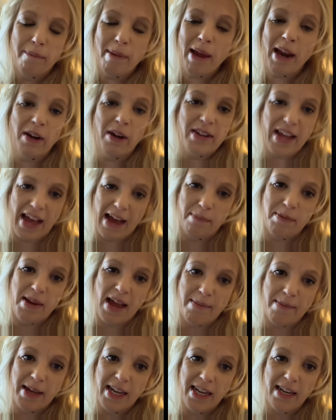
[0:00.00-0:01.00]
Pay your tab,
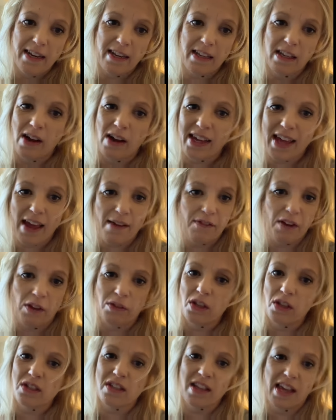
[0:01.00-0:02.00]
damn it. You know, I can't float
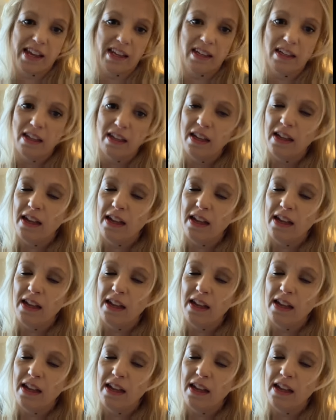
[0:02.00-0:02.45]
this thing.